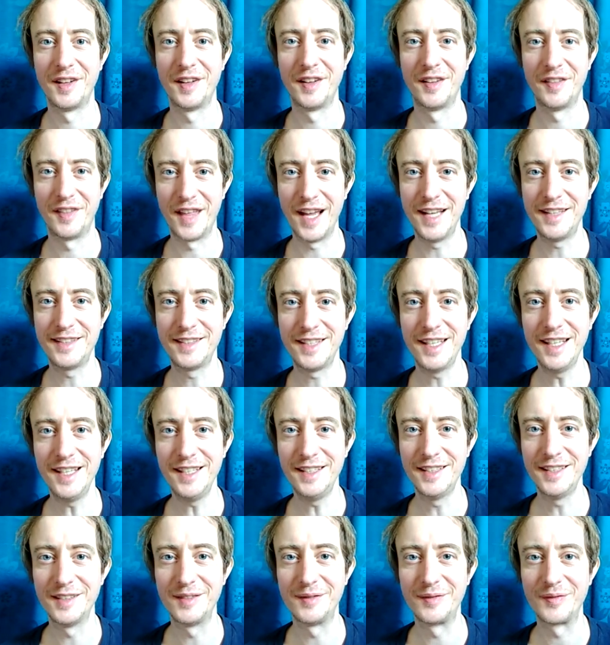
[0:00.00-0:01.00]
That's
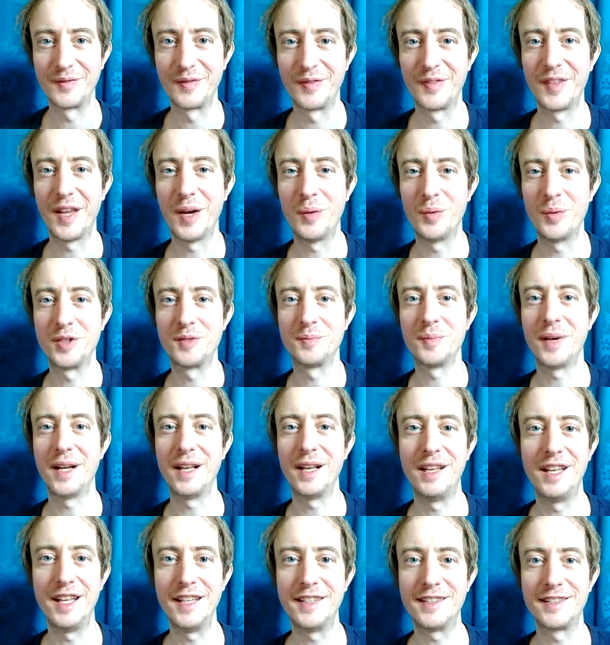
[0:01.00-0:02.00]
it. That was my
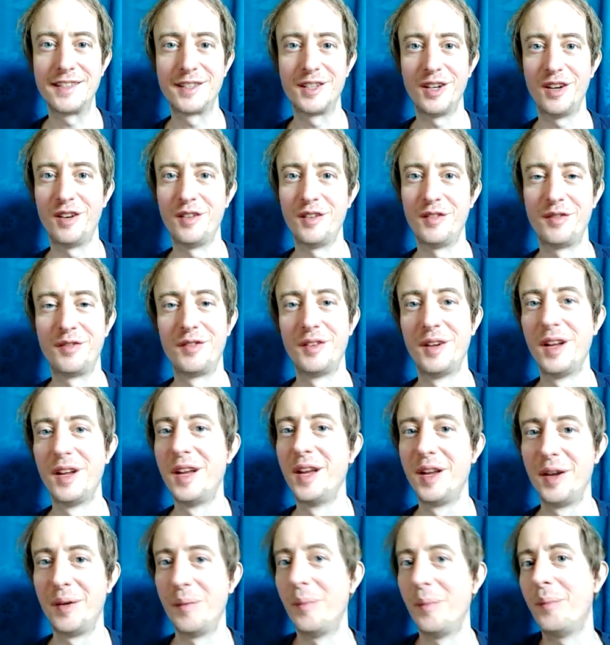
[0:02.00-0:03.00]
list of
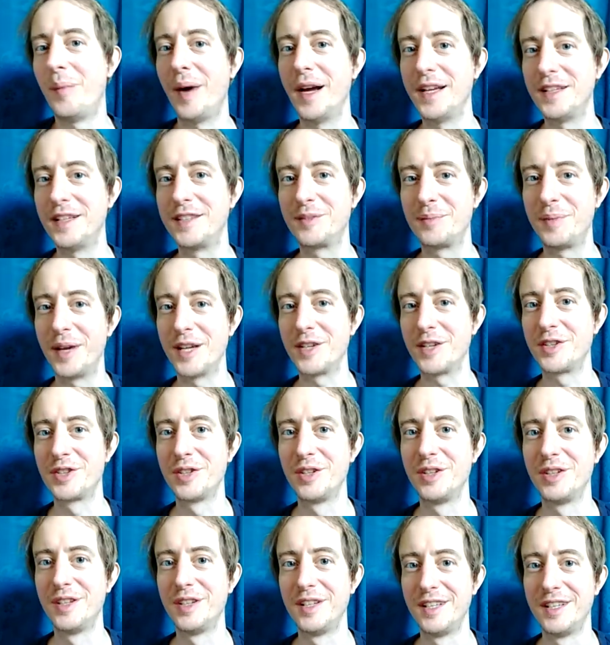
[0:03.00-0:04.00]
my
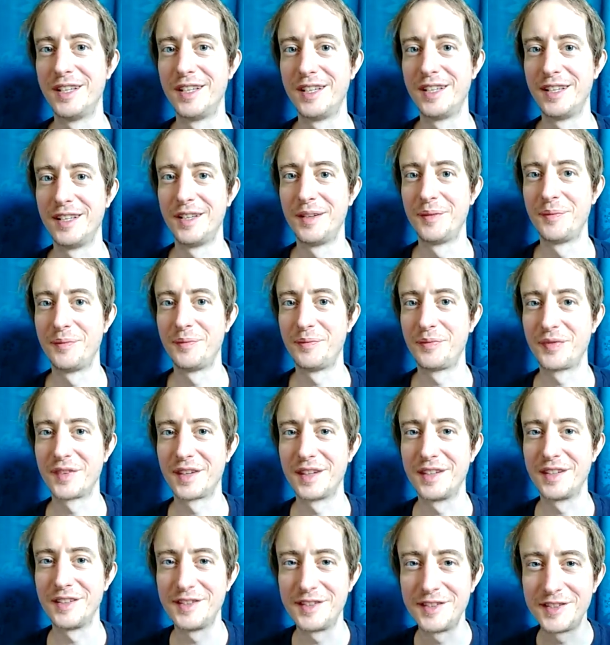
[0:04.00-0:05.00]
special
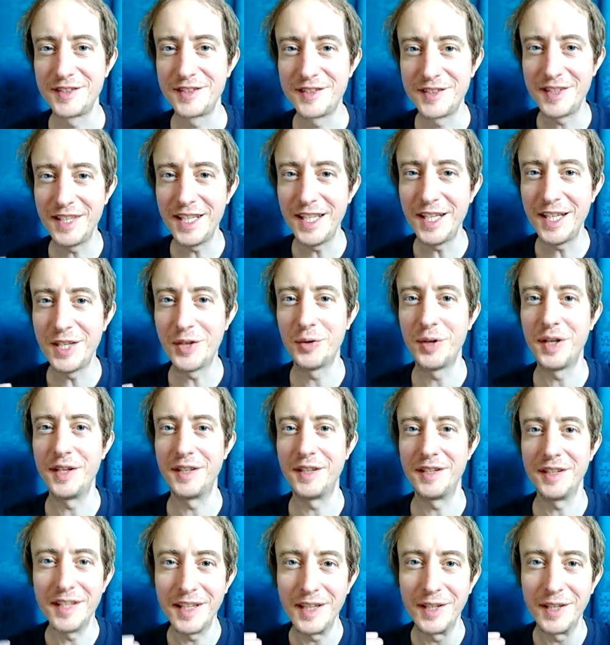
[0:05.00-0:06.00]

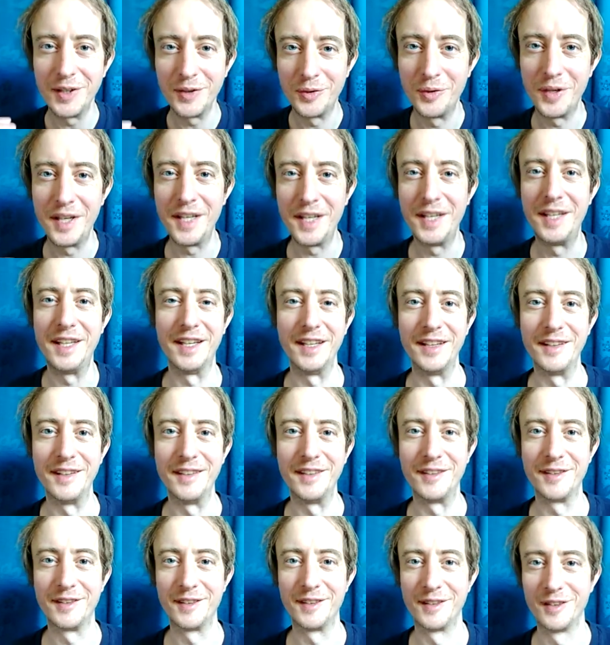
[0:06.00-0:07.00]
secret
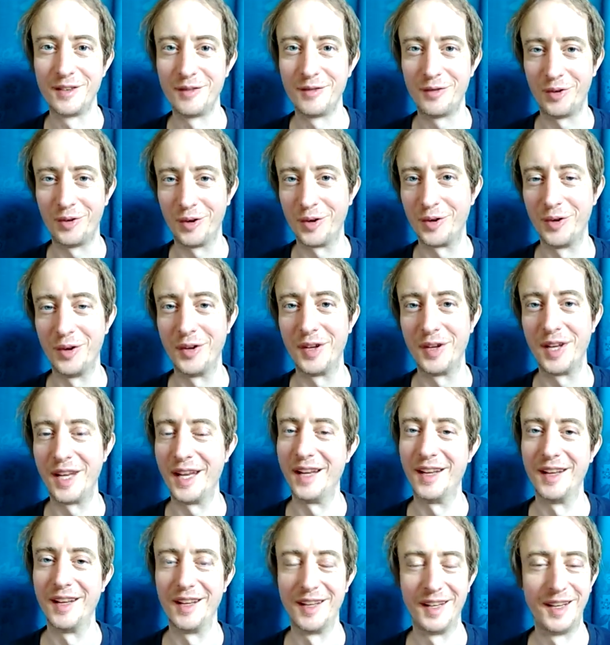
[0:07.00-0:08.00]
ingredients for
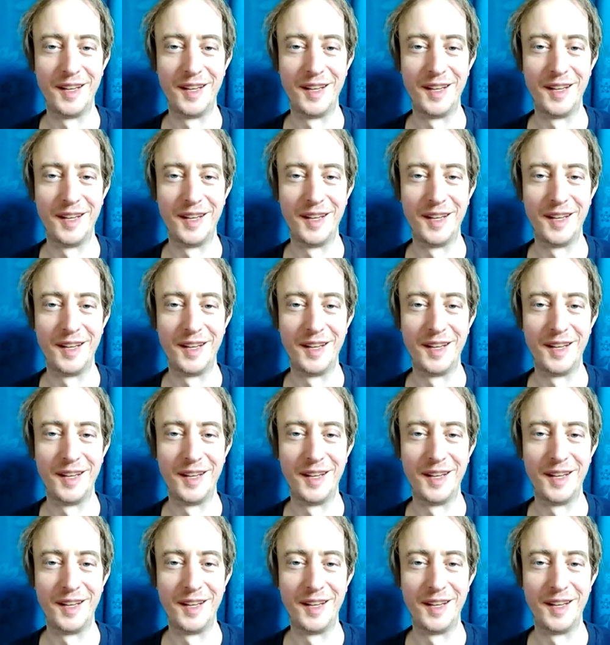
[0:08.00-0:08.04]
cooking,